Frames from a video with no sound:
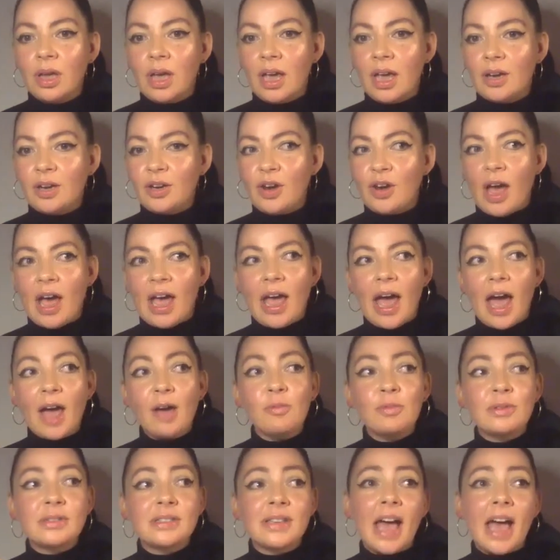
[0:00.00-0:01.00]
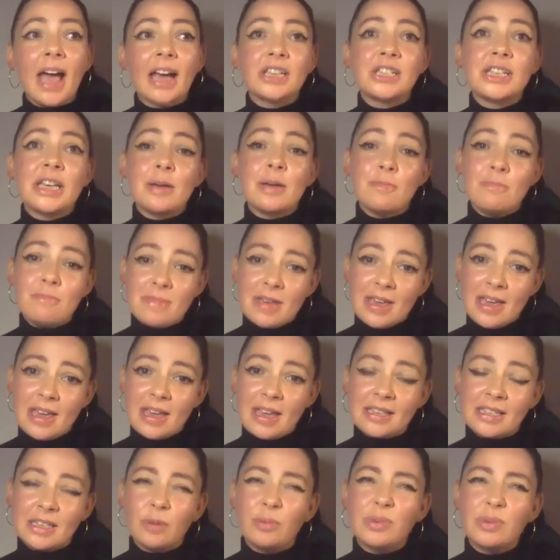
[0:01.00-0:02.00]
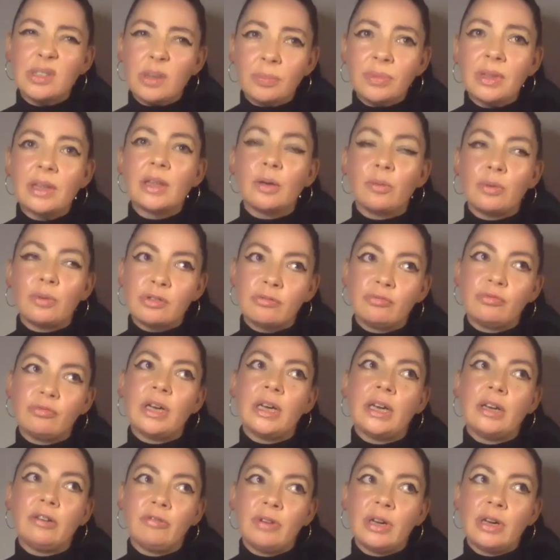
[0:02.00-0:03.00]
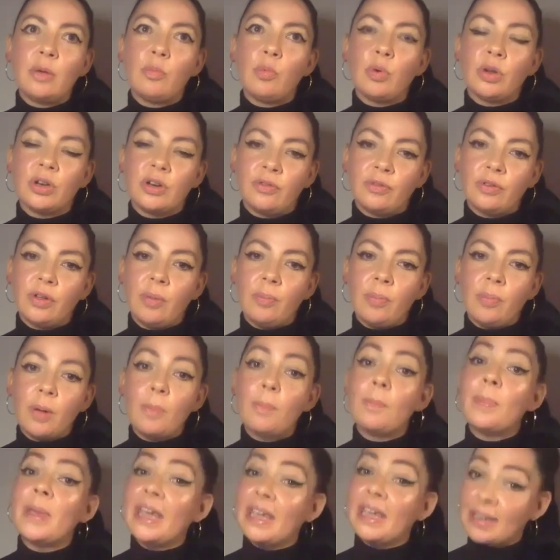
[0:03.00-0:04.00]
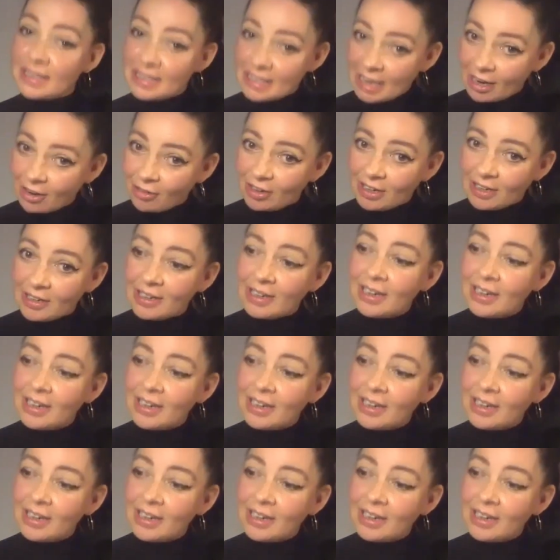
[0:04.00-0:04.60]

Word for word: I, I, I, was actually amazed. It was something that was really, really wonderful about being in Derry.